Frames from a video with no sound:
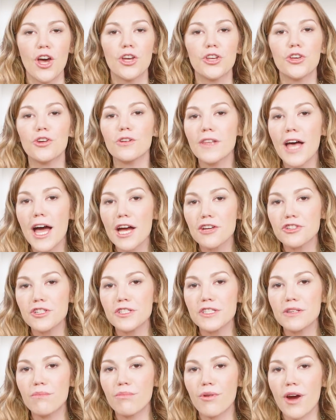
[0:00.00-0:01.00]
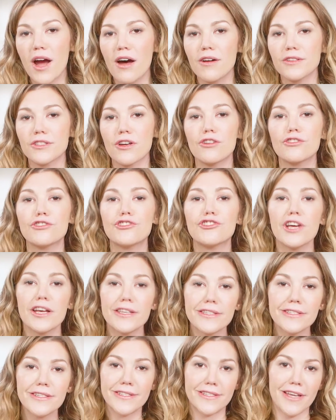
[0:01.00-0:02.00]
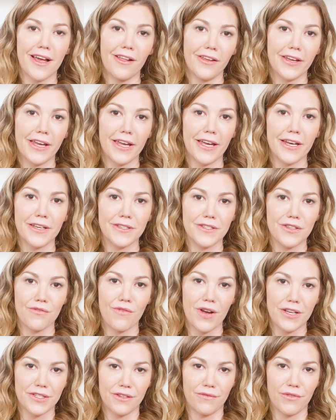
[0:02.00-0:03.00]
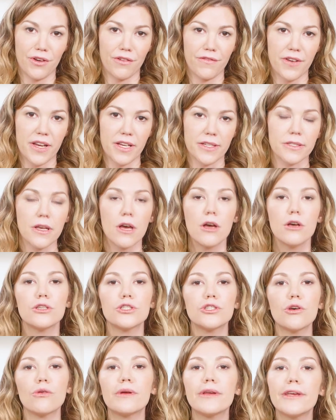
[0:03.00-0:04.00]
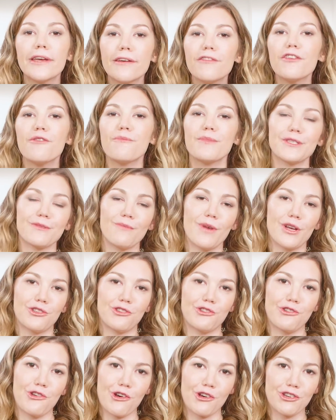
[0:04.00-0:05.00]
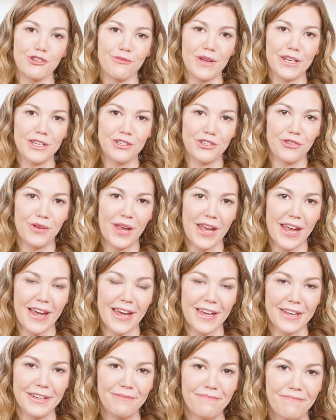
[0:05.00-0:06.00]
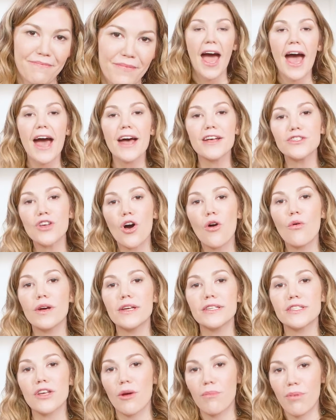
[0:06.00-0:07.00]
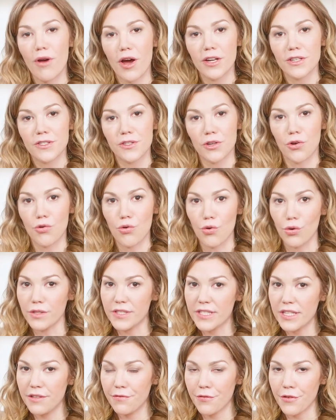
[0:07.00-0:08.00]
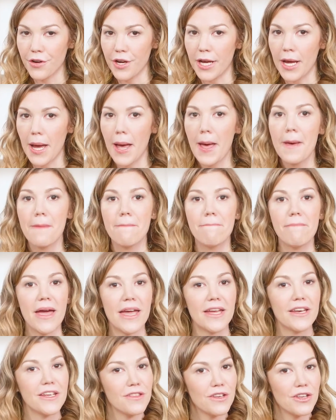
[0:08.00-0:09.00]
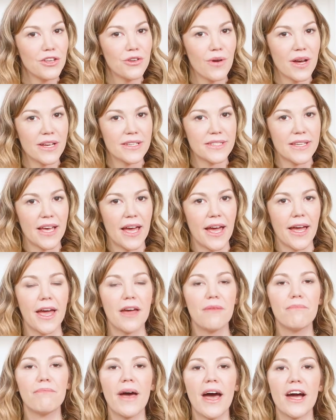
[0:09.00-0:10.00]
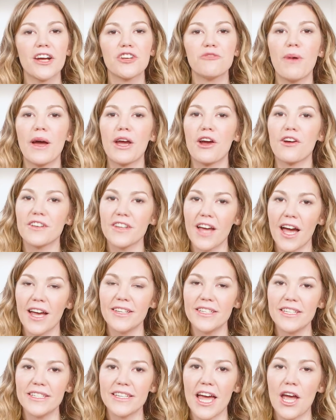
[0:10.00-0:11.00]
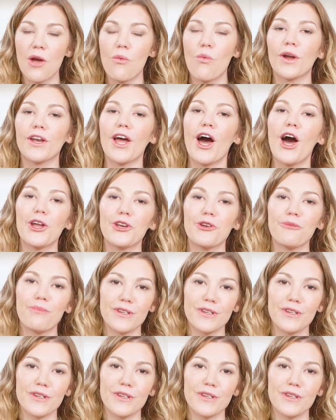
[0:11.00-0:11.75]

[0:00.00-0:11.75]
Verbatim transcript: Your lashes and brows are just as delicate as the rest of your face, so give them as much nourishment as you can. As always, our products are cruelty-free, made in the U S A, and backed by our ninety day, one hundred